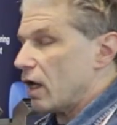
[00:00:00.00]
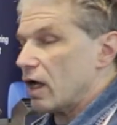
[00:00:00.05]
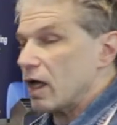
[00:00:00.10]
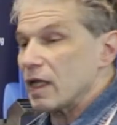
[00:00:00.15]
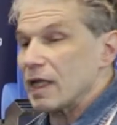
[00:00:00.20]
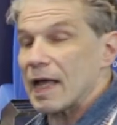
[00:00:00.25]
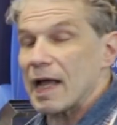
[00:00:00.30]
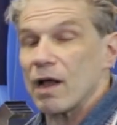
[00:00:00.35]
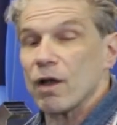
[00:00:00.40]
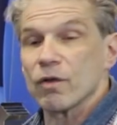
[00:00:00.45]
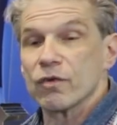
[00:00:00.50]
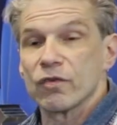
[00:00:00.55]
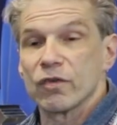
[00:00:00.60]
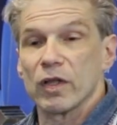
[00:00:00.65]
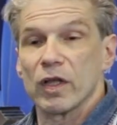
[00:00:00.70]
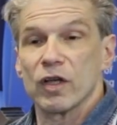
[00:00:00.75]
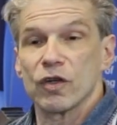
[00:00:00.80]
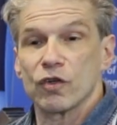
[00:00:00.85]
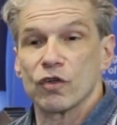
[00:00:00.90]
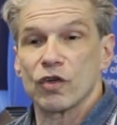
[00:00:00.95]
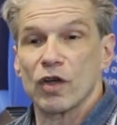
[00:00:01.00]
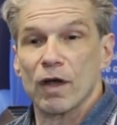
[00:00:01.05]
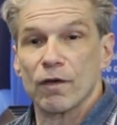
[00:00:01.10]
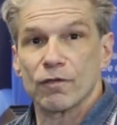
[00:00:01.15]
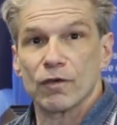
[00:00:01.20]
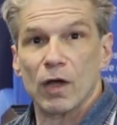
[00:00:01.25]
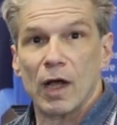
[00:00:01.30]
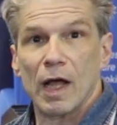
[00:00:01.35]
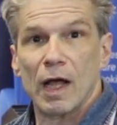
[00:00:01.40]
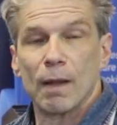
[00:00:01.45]
allows the
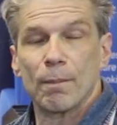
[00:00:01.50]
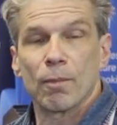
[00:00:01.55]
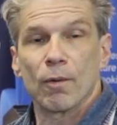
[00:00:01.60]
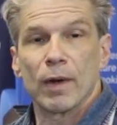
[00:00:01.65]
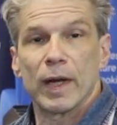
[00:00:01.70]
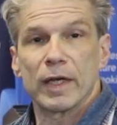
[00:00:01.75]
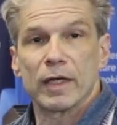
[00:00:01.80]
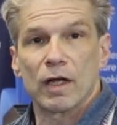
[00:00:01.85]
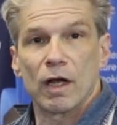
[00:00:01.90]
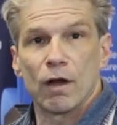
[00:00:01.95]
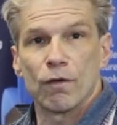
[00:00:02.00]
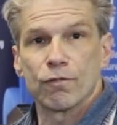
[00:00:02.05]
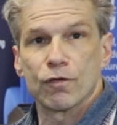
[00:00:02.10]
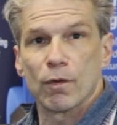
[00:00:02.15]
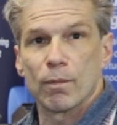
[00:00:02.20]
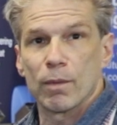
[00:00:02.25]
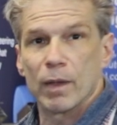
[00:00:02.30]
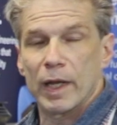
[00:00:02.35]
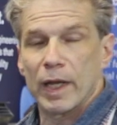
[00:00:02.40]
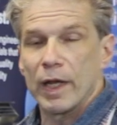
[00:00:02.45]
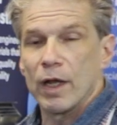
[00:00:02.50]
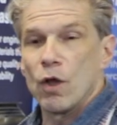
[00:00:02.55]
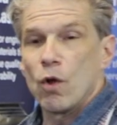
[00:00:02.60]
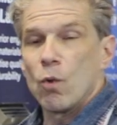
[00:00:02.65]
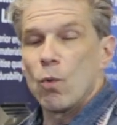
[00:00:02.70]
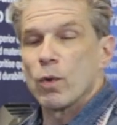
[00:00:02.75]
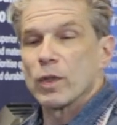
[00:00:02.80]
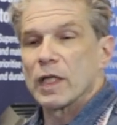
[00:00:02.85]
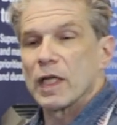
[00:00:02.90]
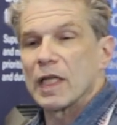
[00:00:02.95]
chef to operate comfortably
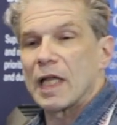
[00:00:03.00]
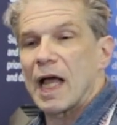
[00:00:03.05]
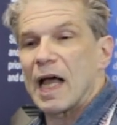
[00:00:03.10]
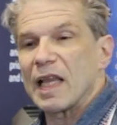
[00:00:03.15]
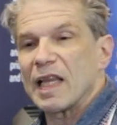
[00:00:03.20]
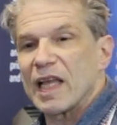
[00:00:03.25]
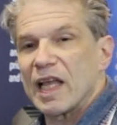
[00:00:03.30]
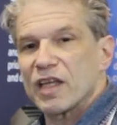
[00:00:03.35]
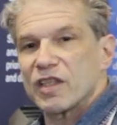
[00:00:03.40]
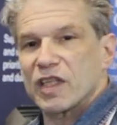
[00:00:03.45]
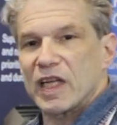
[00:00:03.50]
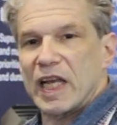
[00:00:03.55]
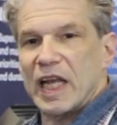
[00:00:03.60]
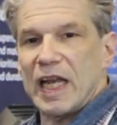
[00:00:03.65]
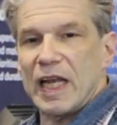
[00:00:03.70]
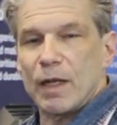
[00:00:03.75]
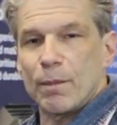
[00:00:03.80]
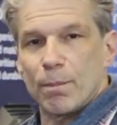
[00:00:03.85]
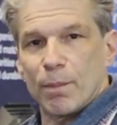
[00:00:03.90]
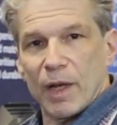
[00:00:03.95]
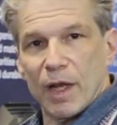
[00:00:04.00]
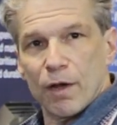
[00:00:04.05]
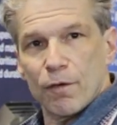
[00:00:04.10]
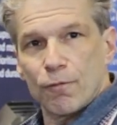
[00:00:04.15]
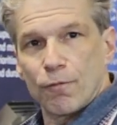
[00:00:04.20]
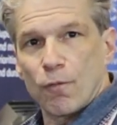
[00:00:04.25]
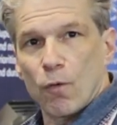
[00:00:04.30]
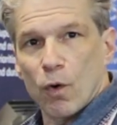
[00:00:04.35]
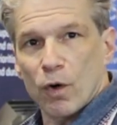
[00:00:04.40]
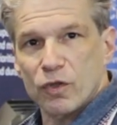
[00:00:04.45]
with a lot less heat being
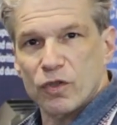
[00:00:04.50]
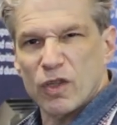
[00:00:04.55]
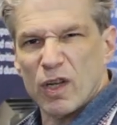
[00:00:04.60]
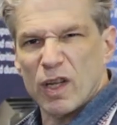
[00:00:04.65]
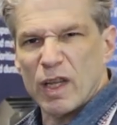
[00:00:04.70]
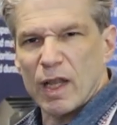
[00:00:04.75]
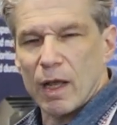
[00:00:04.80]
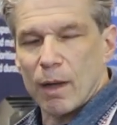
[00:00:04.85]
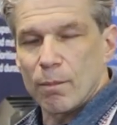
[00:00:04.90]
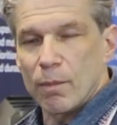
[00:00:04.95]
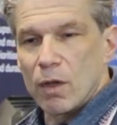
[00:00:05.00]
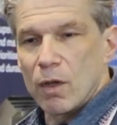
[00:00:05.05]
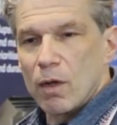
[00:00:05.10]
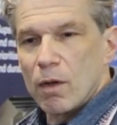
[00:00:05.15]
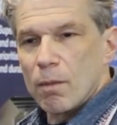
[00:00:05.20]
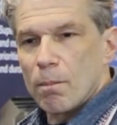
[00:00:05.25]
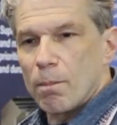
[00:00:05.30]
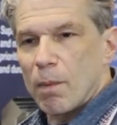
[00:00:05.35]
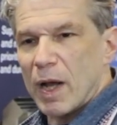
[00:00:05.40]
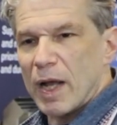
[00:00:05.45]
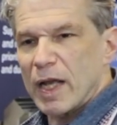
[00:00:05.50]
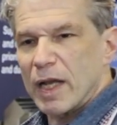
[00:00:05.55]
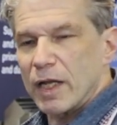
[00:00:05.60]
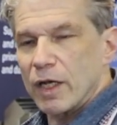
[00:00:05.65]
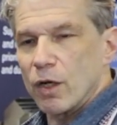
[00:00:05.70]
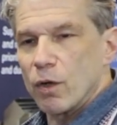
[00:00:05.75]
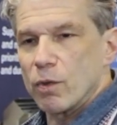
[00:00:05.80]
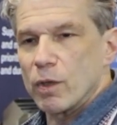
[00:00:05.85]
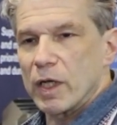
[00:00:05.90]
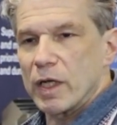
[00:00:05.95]
forced on them by a
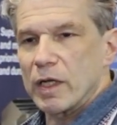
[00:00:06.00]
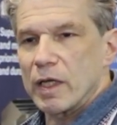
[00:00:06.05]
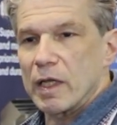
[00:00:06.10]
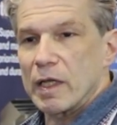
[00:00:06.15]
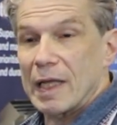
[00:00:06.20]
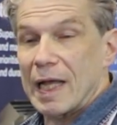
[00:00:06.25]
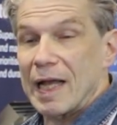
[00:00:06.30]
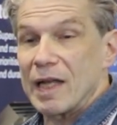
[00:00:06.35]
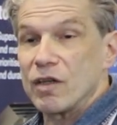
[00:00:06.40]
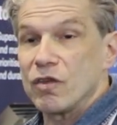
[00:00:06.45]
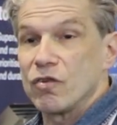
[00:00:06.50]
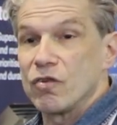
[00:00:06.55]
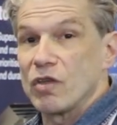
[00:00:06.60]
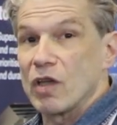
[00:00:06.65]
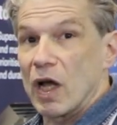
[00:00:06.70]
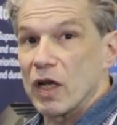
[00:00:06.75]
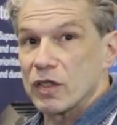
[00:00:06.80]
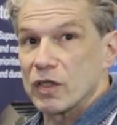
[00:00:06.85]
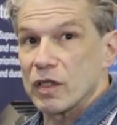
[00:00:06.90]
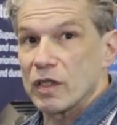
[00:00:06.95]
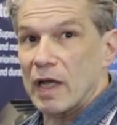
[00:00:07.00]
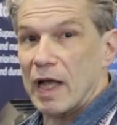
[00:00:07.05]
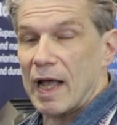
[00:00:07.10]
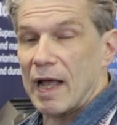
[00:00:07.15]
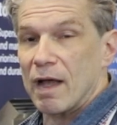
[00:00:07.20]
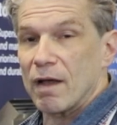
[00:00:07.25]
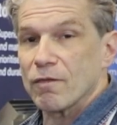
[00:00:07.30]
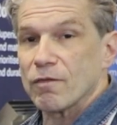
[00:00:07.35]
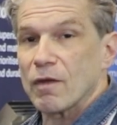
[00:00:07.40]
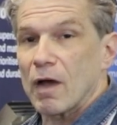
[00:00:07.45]
unit that doesn't
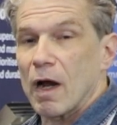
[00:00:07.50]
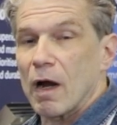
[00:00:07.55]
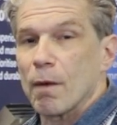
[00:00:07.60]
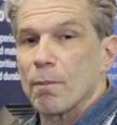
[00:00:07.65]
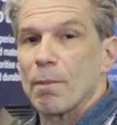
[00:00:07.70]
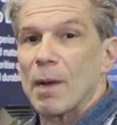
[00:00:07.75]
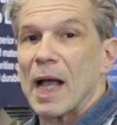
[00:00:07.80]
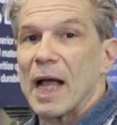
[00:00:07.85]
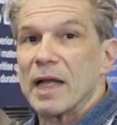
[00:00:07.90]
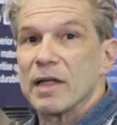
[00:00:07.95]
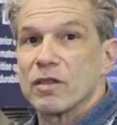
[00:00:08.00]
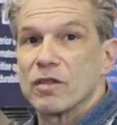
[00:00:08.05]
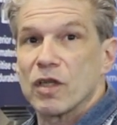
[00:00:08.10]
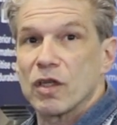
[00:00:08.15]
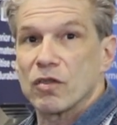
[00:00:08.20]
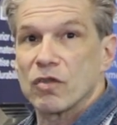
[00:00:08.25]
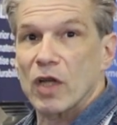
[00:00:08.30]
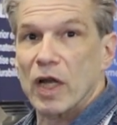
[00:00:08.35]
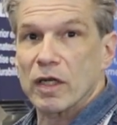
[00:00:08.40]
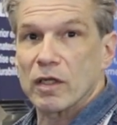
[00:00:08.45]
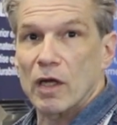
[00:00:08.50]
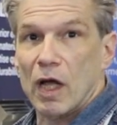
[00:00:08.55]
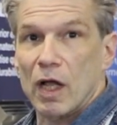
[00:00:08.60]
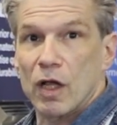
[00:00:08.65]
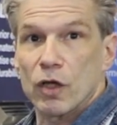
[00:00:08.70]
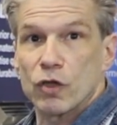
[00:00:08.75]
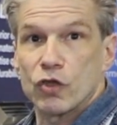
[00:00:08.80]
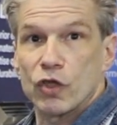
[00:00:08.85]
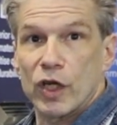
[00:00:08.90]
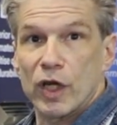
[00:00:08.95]
have our patented
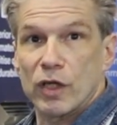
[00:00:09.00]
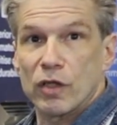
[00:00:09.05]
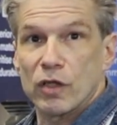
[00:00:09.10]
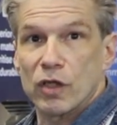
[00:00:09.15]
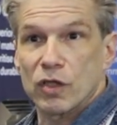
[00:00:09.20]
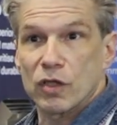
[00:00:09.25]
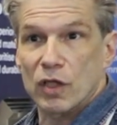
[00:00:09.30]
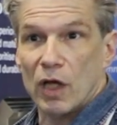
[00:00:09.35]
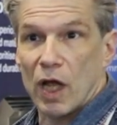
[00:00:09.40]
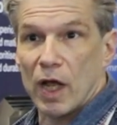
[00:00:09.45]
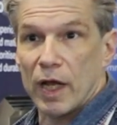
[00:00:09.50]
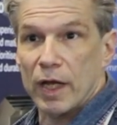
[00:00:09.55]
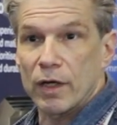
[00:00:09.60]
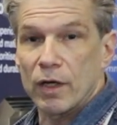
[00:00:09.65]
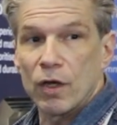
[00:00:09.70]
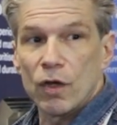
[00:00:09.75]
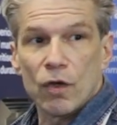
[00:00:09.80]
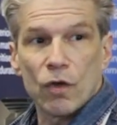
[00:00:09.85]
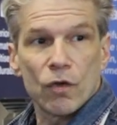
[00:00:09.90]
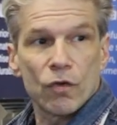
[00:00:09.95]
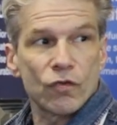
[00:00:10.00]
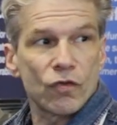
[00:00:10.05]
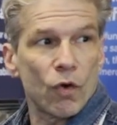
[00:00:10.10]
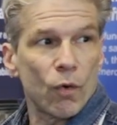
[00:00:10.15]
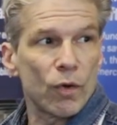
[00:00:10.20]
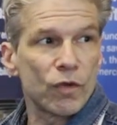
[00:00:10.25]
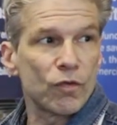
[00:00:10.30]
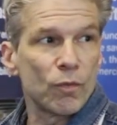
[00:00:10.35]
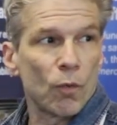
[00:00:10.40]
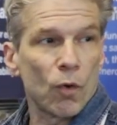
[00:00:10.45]
technology and design.
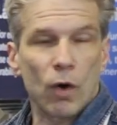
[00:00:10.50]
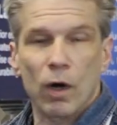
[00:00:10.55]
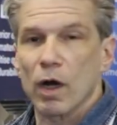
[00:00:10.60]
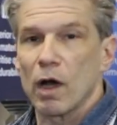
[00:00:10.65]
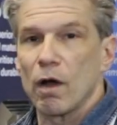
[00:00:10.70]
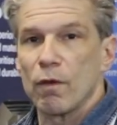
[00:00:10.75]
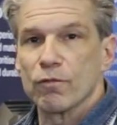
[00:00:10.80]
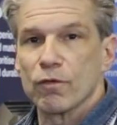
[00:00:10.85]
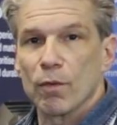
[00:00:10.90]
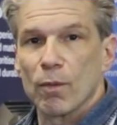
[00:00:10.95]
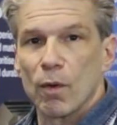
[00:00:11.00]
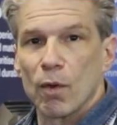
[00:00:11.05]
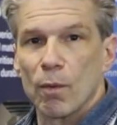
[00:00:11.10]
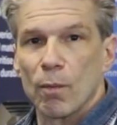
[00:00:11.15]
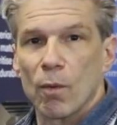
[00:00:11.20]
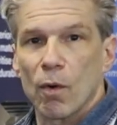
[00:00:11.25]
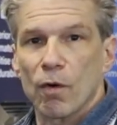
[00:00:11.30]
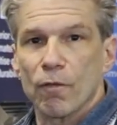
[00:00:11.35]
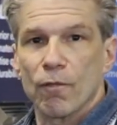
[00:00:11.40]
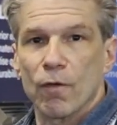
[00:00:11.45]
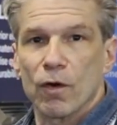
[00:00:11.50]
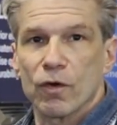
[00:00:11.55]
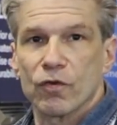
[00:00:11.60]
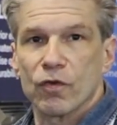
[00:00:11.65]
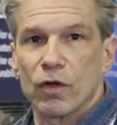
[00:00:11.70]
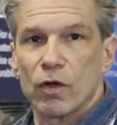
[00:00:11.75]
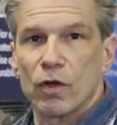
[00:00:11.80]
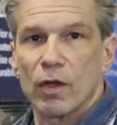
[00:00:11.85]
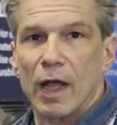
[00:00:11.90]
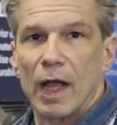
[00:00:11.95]
So it's more comfortable, more
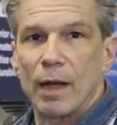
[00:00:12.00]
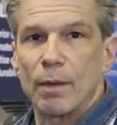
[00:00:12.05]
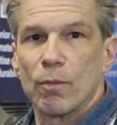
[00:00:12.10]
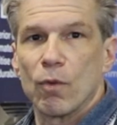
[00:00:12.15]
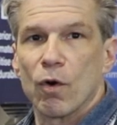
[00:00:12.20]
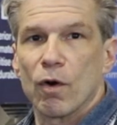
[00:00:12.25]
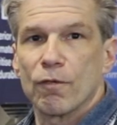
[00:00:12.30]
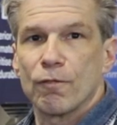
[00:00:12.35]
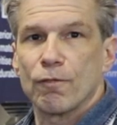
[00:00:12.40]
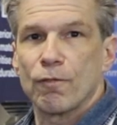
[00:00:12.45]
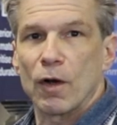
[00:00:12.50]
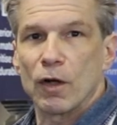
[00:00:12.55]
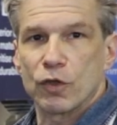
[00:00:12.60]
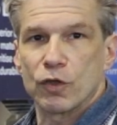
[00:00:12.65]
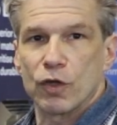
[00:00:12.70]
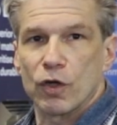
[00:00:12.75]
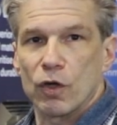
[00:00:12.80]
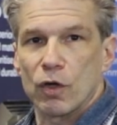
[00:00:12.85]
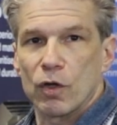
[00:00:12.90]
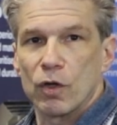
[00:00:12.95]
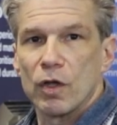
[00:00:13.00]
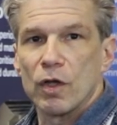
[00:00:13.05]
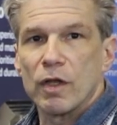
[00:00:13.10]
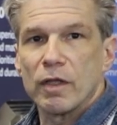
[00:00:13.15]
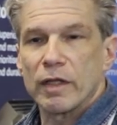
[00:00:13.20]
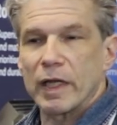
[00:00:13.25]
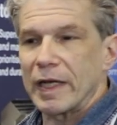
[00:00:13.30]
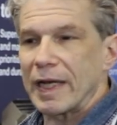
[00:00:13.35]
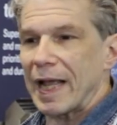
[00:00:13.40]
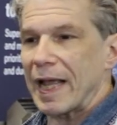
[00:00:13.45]
versatile, and more functional
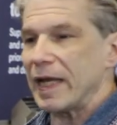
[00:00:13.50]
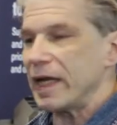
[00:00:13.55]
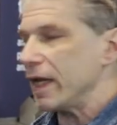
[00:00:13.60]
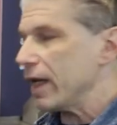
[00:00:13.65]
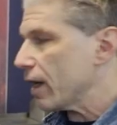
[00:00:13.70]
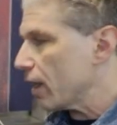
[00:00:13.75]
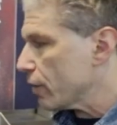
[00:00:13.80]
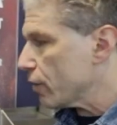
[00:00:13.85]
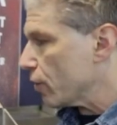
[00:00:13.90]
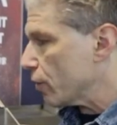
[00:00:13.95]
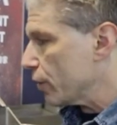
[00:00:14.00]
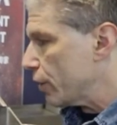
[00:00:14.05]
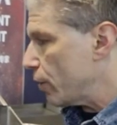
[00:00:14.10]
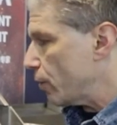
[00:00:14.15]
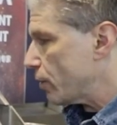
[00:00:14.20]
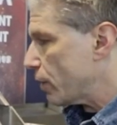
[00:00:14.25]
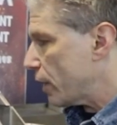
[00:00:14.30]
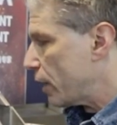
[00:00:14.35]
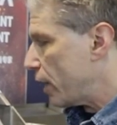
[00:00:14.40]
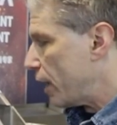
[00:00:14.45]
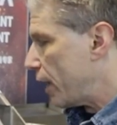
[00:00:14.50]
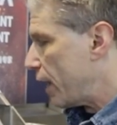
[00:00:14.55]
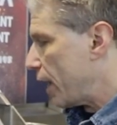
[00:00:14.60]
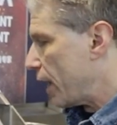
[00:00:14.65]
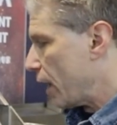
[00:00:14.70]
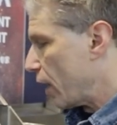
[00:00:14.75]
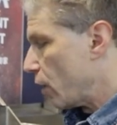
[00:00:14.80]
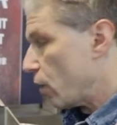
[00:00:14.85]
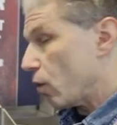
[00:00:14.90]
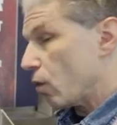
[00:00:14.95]
than any other unit
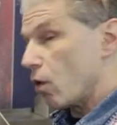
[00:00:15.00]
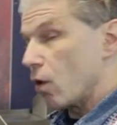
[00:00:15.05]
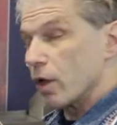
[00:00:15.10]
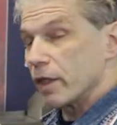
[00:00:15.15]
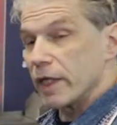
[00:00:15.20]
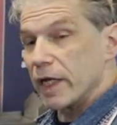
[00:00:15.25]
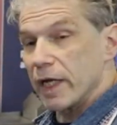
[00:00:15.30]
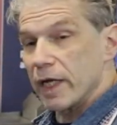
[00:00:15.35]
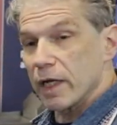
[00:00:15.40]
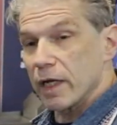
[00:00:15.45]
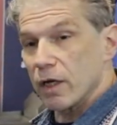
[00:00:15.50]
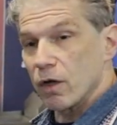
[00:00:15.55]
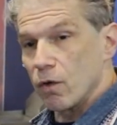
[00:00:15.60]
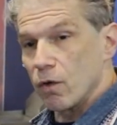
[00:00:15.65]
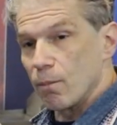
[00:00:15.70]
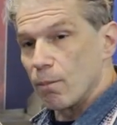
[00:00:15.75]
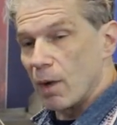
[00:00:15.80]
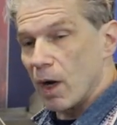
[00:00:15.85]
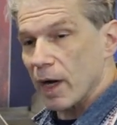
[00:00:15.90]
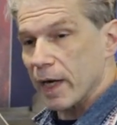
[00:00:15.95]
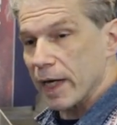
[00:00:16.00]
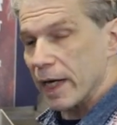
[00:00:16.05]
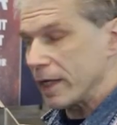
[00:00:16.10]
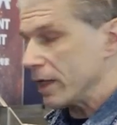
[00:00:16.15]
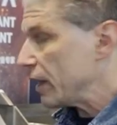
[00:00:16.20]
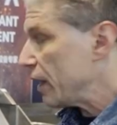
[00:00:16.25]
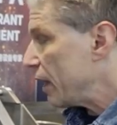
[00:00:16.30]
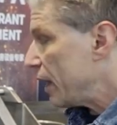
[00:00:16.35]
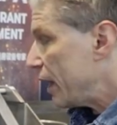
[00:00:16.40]
on the market.